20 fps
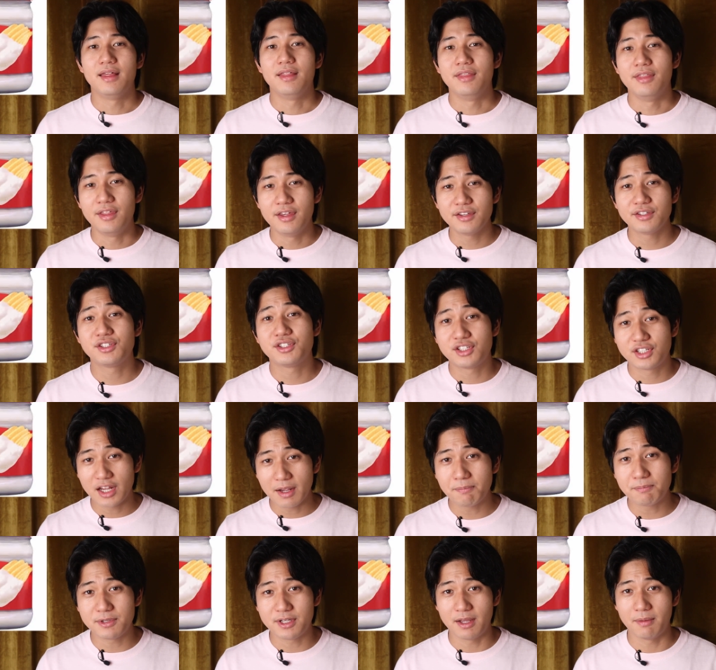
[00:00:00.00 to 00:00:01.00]
This
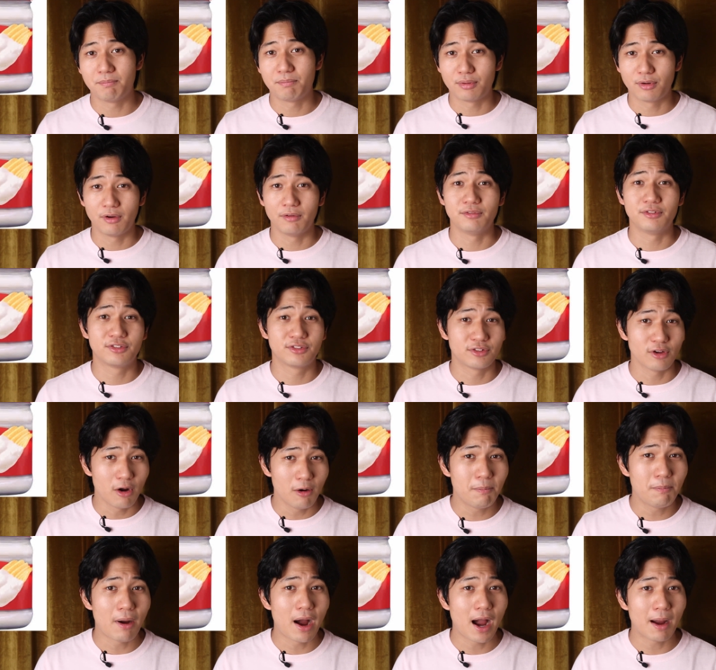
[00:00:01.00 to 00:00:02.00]
chip dip proved
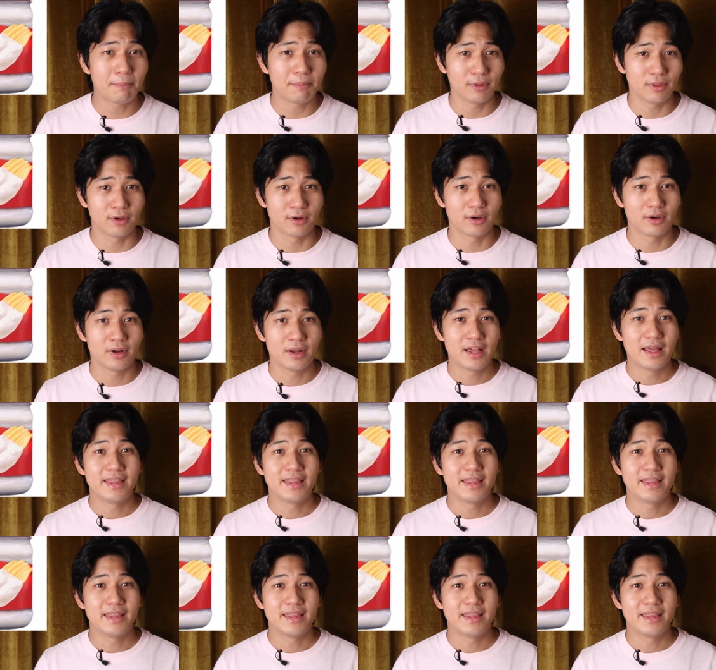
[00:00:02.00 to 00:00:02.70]
so popular